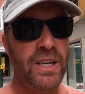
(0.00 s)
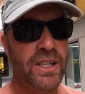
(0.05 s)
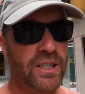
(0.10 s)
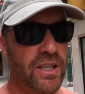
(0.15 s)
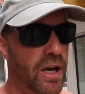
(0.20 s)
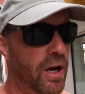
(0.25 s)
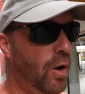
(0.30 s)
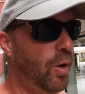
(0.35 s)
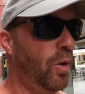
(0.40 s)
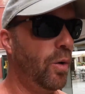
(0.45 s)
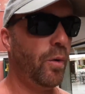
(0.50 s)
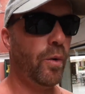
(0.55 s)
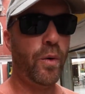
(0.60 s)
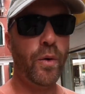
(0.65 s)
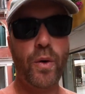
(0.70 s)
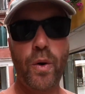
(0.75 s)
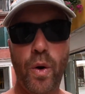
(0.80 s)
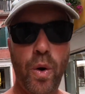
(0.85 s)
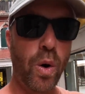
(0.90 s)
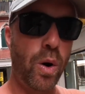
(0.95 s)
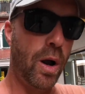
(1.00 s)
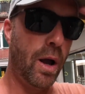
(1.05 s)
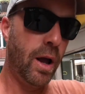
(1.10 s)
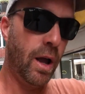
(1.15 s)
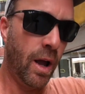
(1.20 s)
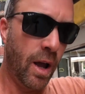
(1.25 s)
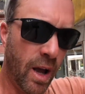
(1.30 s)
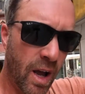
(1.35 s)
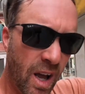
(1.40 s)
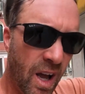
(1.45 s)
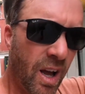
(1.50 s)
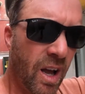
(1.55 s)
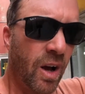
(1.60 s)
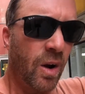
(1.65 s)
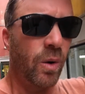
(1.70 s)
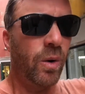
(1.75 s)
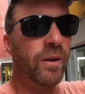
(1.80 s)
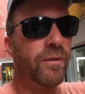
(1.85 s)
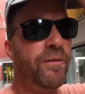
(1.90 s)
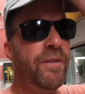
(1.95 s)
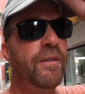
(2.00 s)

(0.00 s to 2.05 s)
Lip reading: So, whew, with